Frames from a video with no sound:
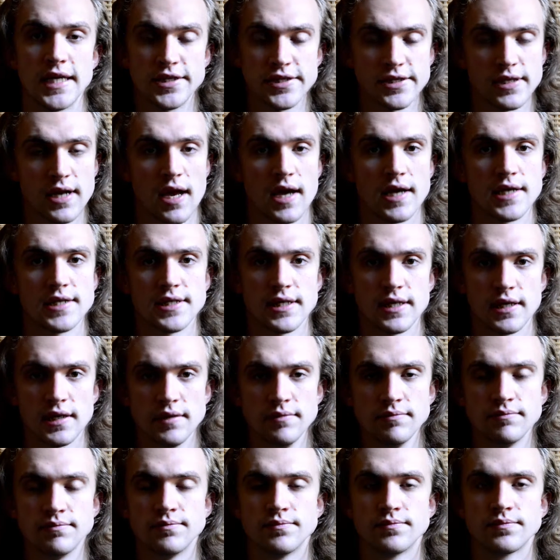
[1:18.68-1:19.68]
it's a nice
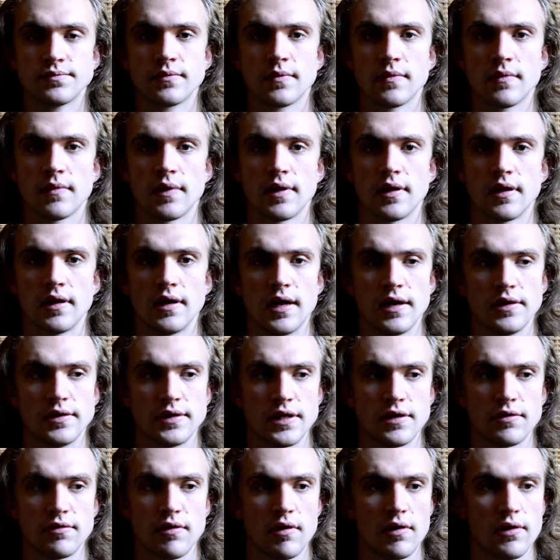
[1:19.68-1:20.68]
city.
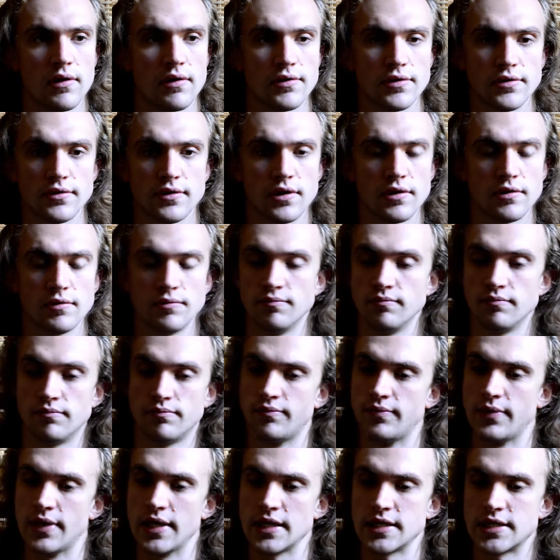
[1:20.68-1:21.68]
There are, you know,
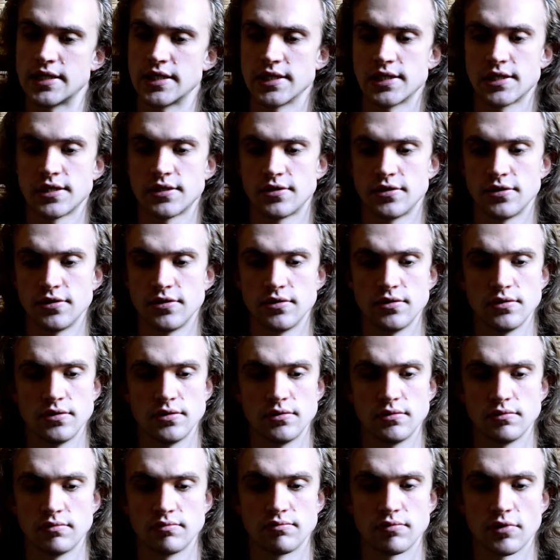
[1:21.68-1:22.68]
places
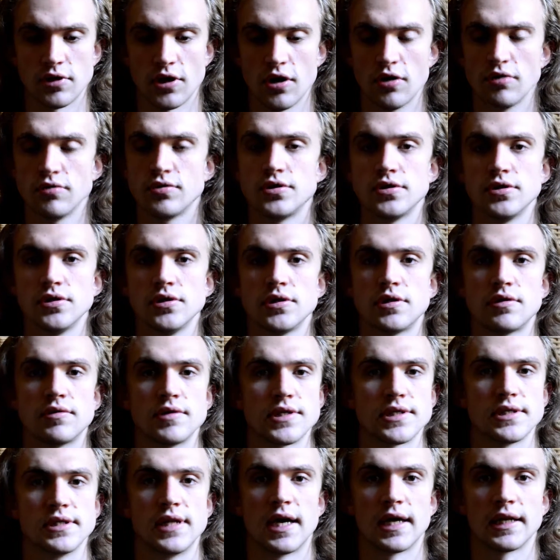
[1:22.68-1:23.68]
to go to. There
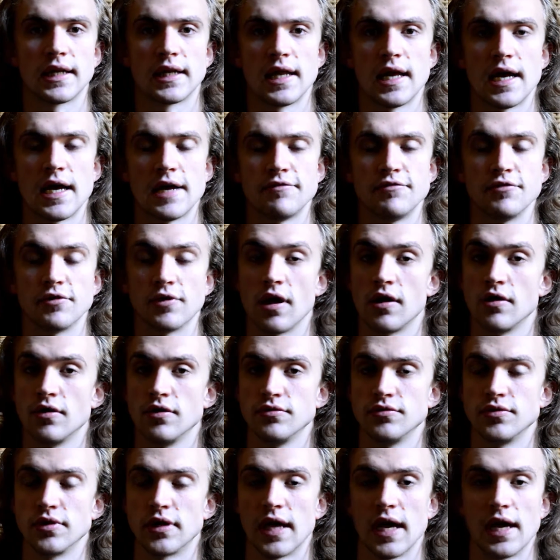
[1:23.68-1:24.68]
is nightlife. You can
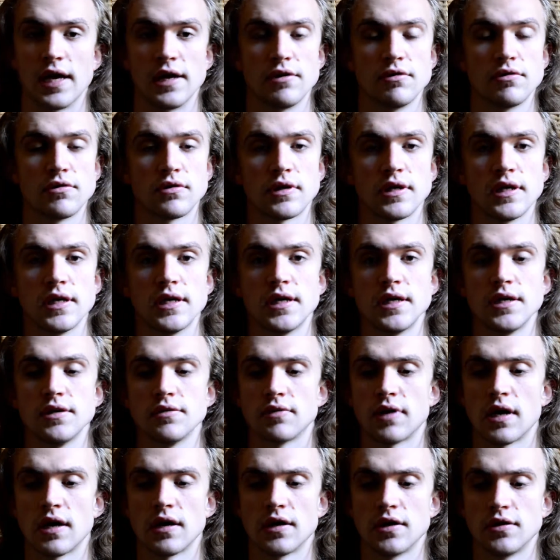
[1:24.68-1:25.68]
go to karaoke.
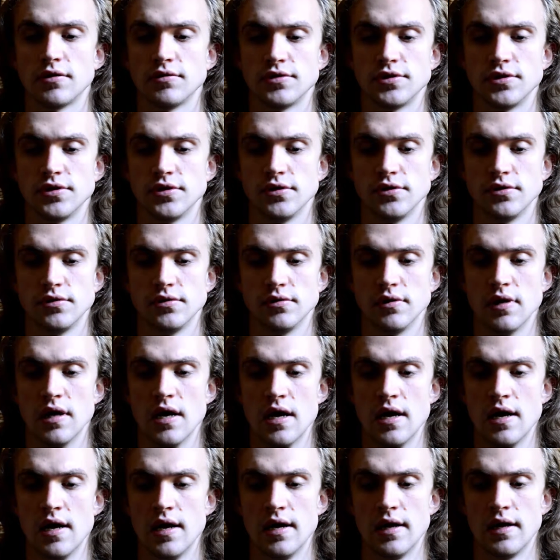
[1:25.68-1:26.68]
You can go to...
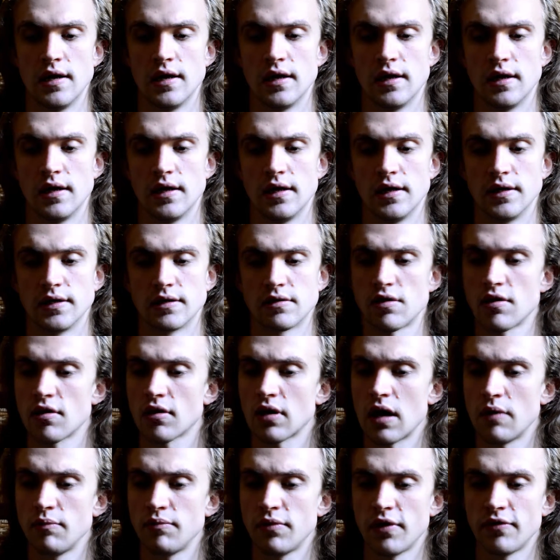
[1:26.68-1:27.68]
there are
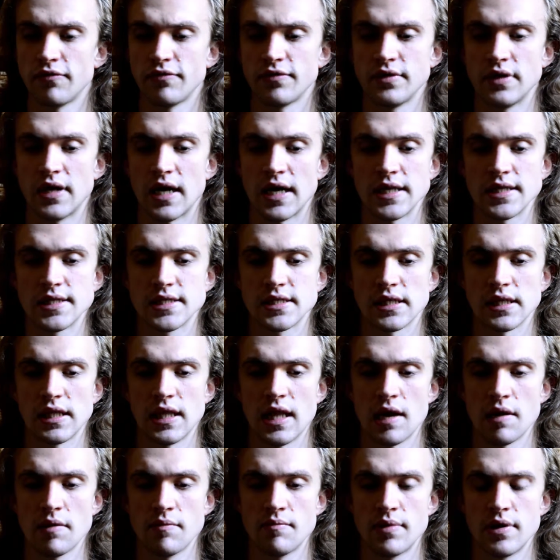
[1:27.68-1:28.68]
a couple of night
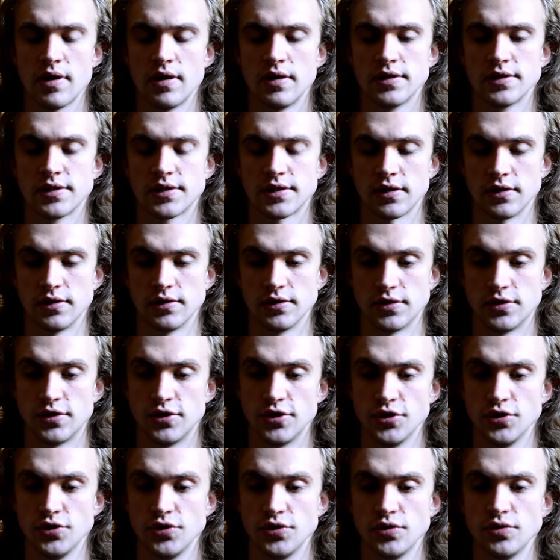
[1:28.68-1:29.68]
clubs
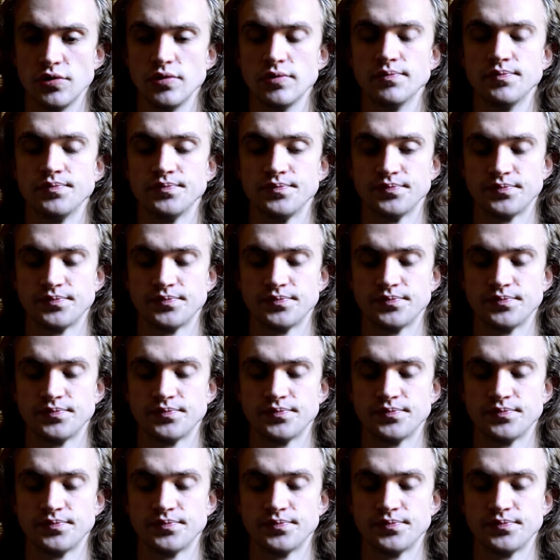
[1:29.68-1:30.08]
too.